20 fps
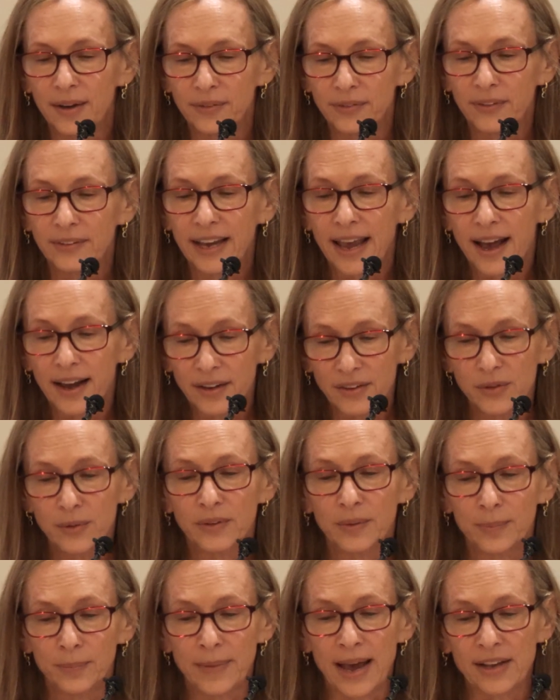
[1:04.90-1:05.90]
of
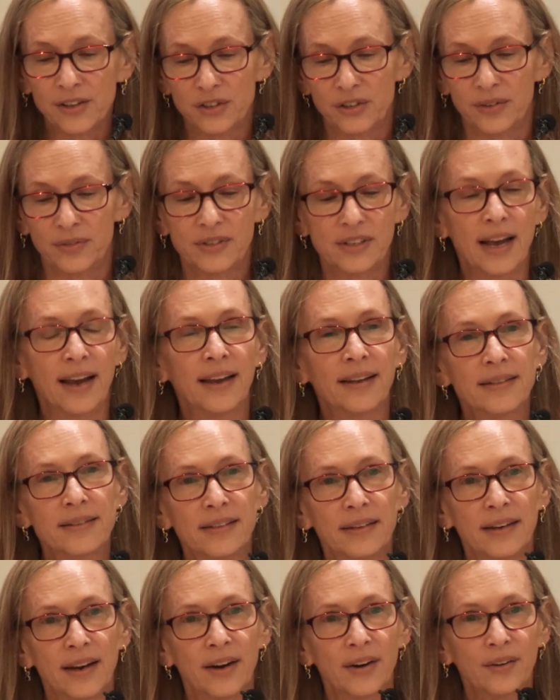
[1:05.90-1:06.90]
Keck's Master of Science
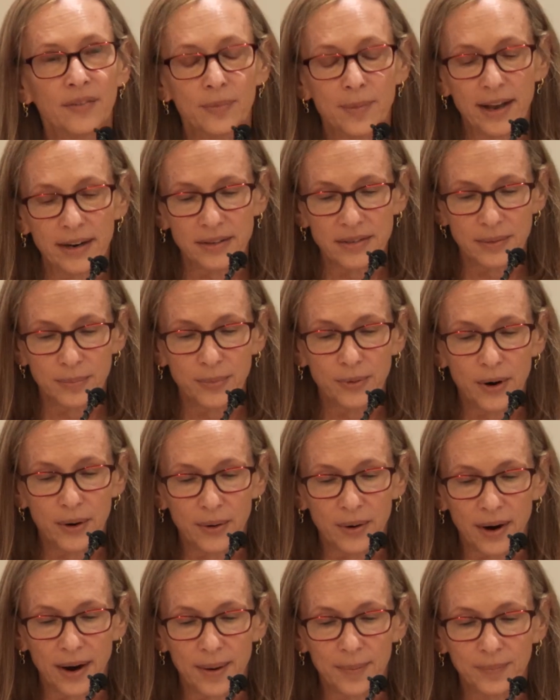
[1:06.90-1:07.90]
in Narrative Medicine
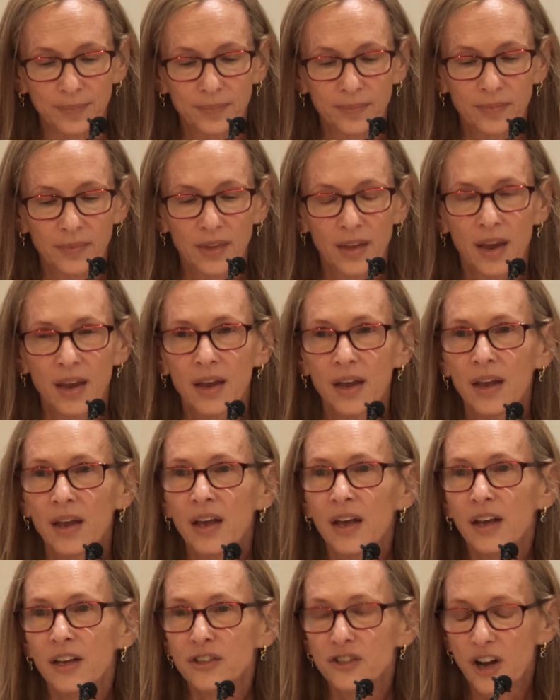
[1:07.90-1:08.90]
program.
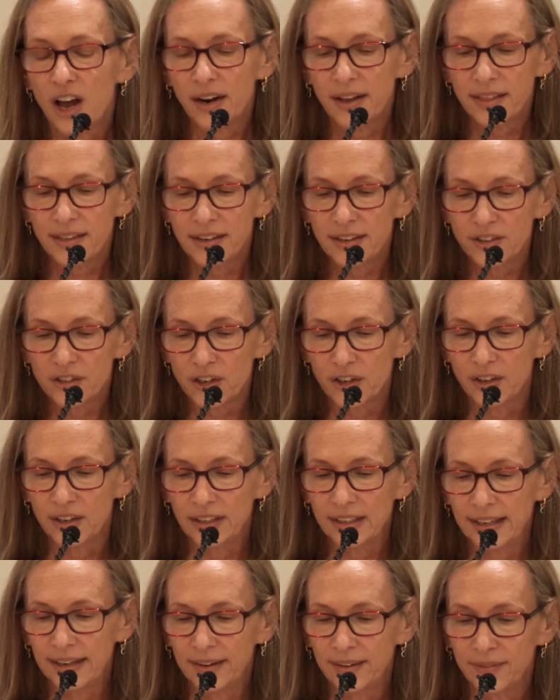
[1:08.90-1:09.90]
Jonathan is
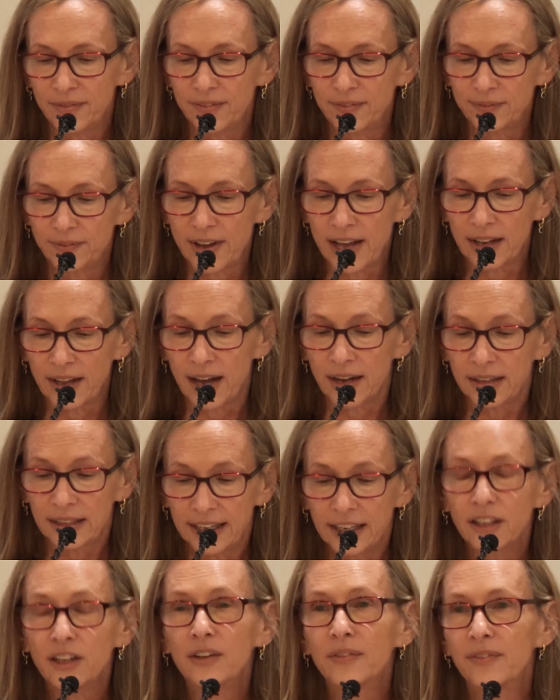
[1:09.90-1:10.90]
currently a
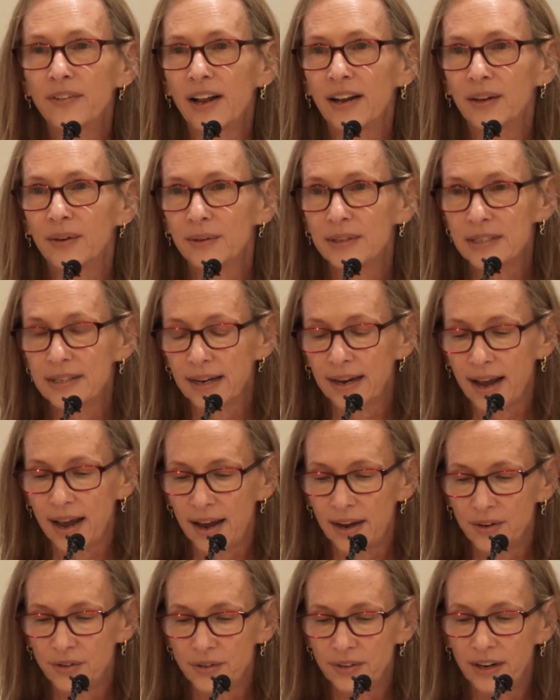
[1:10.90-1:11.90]
clinical fellow in
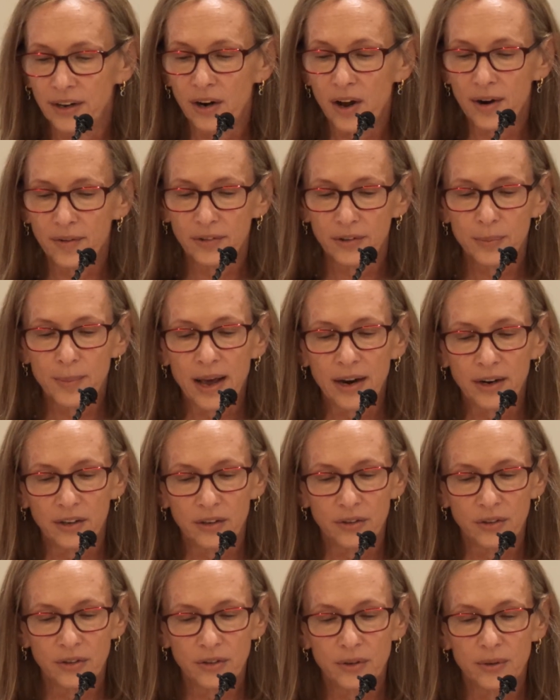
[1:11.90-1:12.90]
psychiatry at Harvard
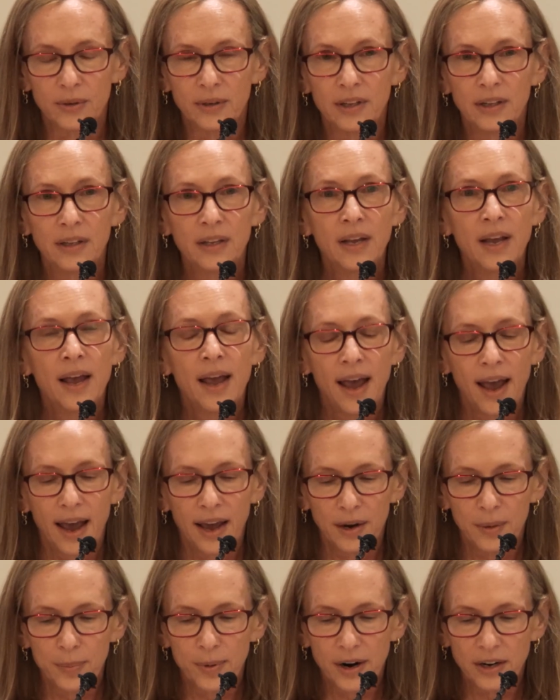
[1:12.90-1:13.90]
Medical School
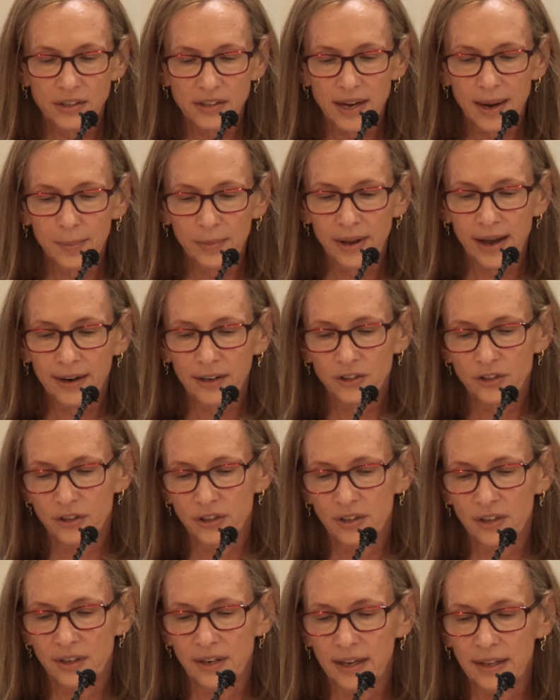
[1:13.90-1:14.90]
and a part-time
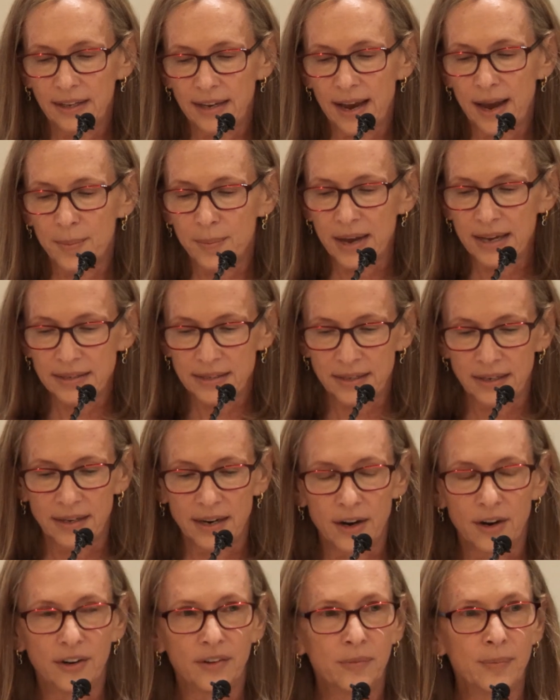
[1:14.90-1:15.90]
lecturer in the MS in
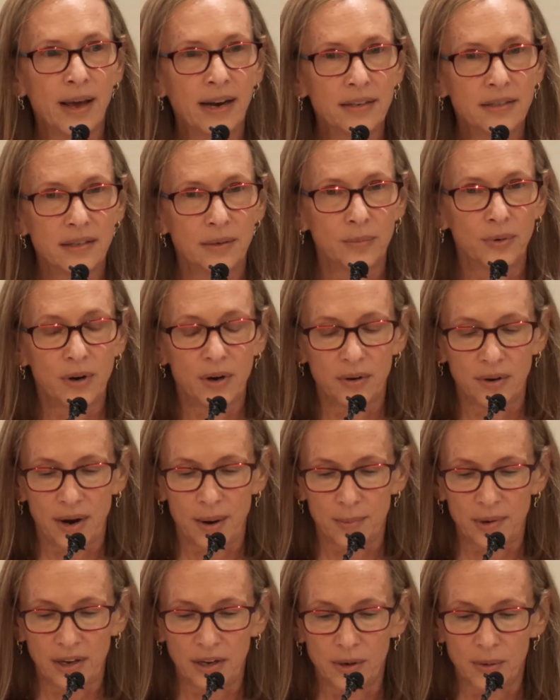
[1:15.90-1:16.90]
Narrative Medicine
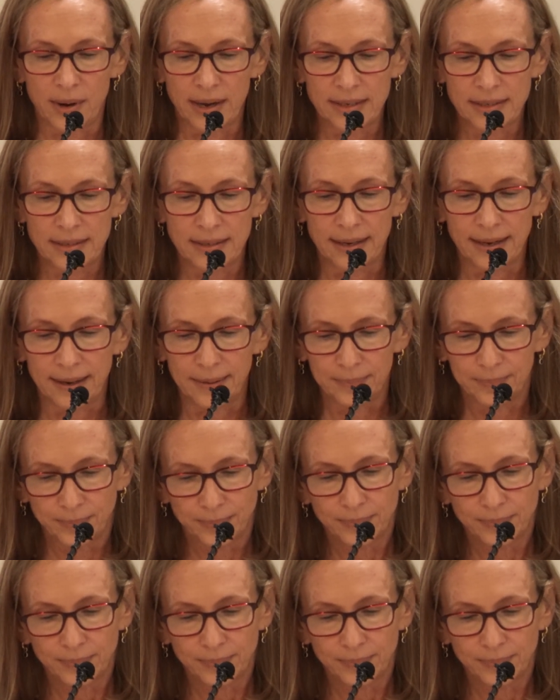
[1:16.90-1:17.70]
program at USC.